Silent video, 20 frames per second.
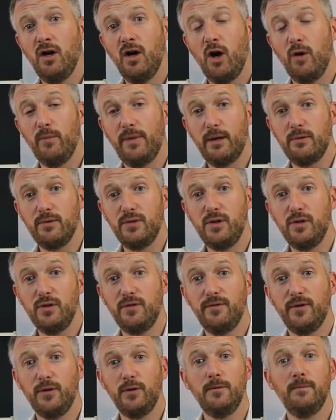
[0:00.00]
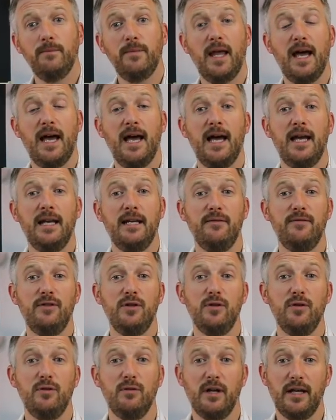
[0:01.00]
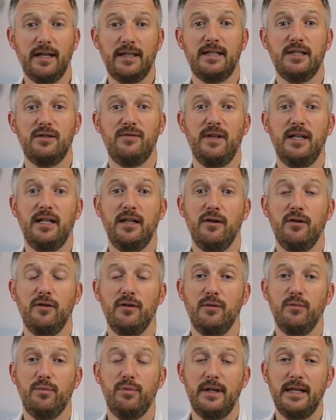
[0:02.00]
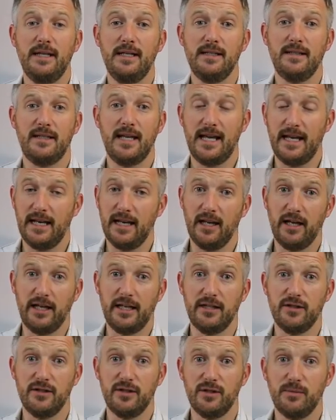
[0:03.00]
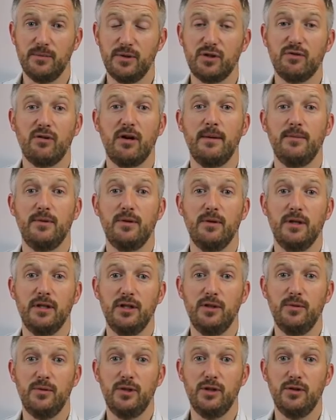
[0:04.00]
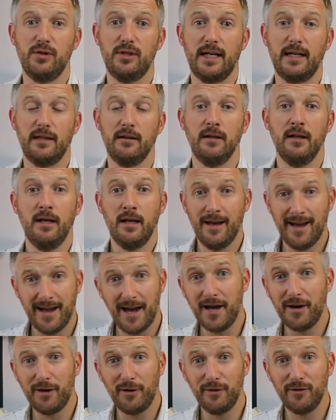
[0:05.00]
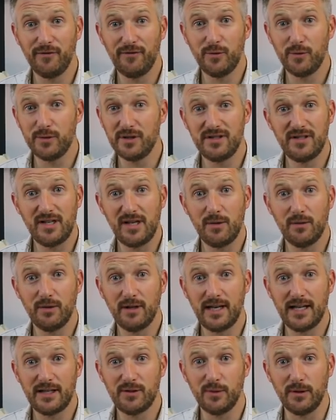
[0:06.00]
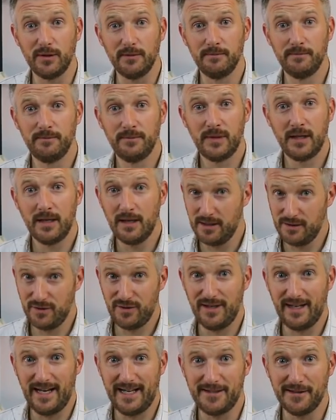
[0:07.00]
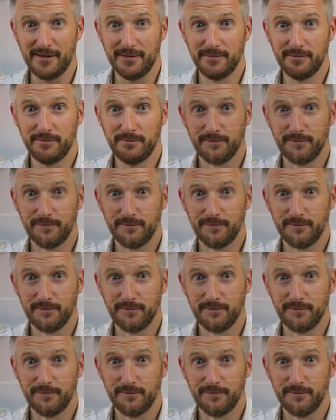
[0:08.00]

Hope that was useful, and if you like this video, then please hit like and subscribe to our YouTube channel, and I'll look forward to seeing you on the next one. See you later.